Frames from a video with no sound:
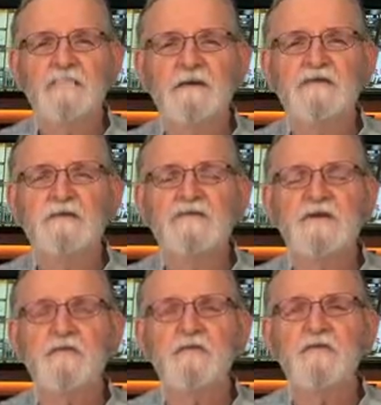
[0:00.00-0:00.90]
must be
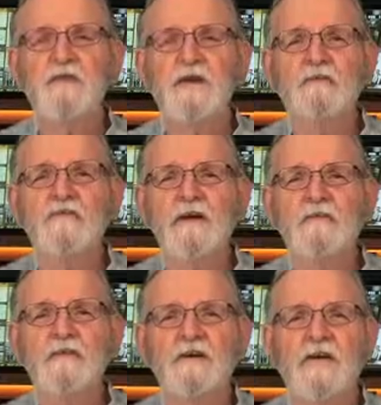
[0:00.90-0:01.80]
someone who lives
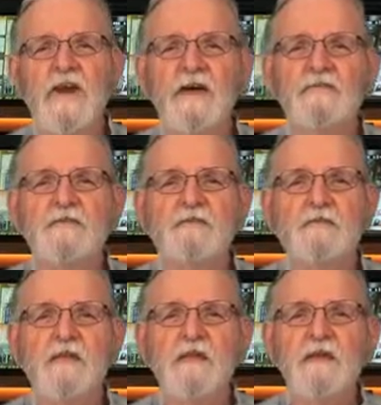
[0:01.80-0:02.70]
under the cloud
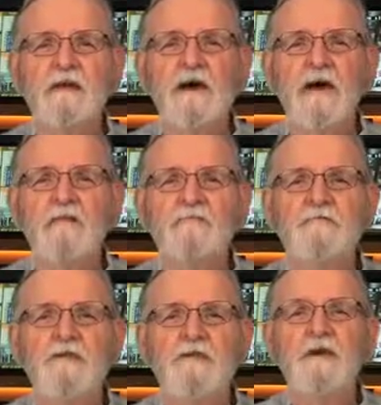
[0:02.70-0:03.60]

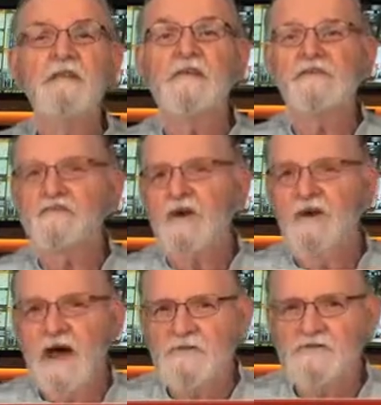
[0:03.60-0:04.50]
or under the
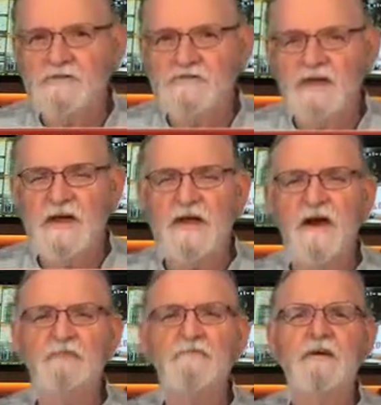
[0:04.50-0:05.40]
sun, I should say,
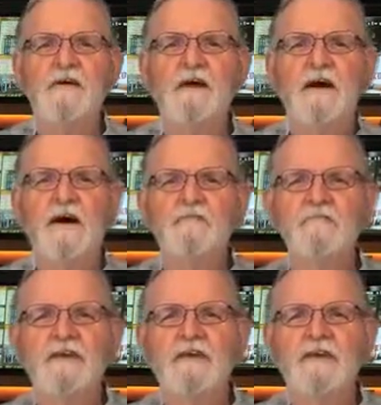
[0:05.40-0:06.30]
of
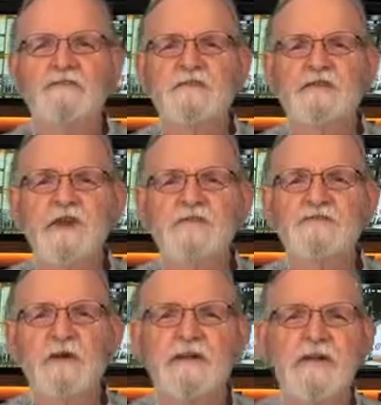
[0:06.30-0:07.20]
unrealistic
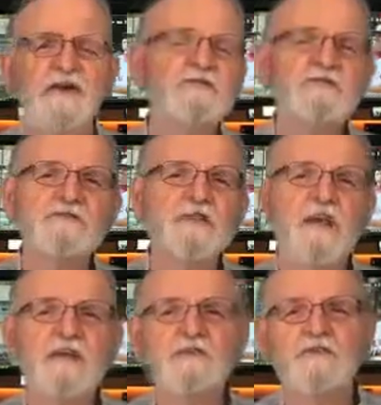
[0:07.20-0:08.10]
expectations, and
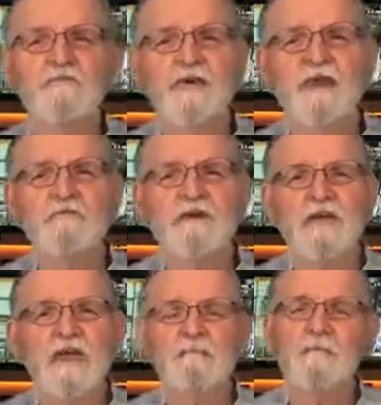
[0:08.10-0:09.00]
that he should win every
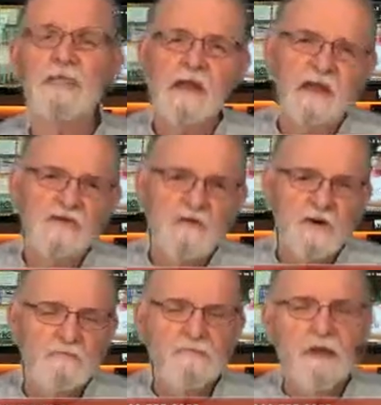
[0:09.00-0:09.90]
game.
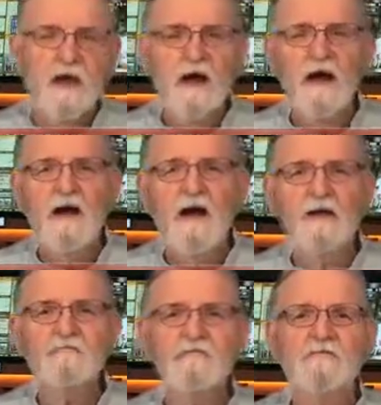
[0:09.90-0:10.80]
So
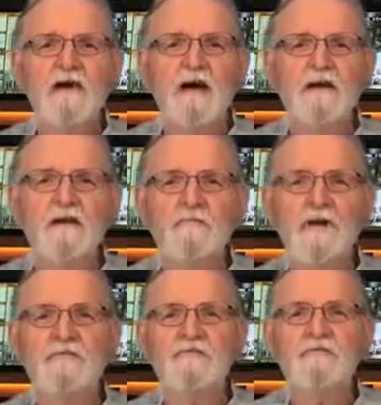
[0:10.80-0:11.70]
after
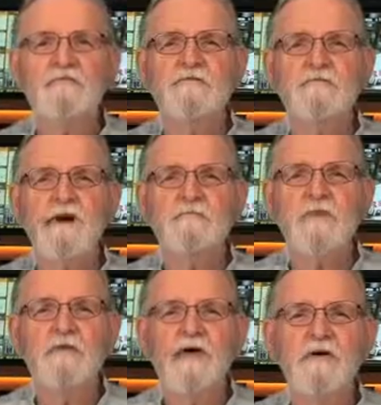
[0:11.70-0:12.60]
Nebraska was
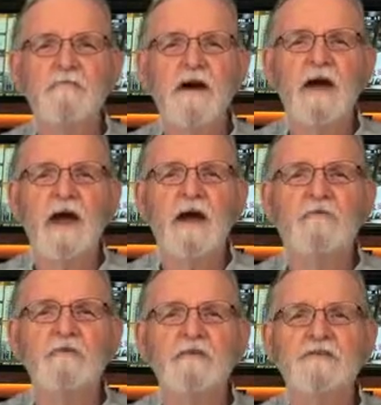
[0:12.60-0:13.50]
blown out by
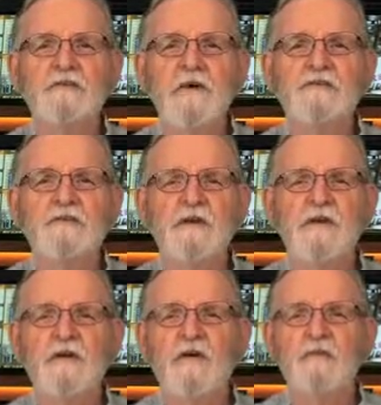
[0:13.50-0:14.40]
Iowa this past week
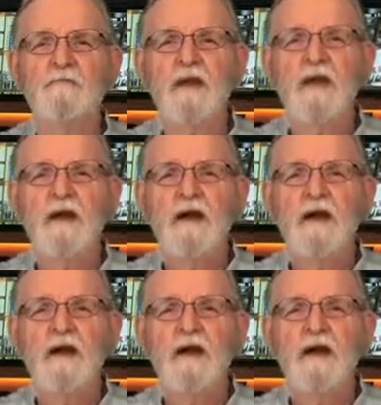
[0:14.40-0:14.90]
at home,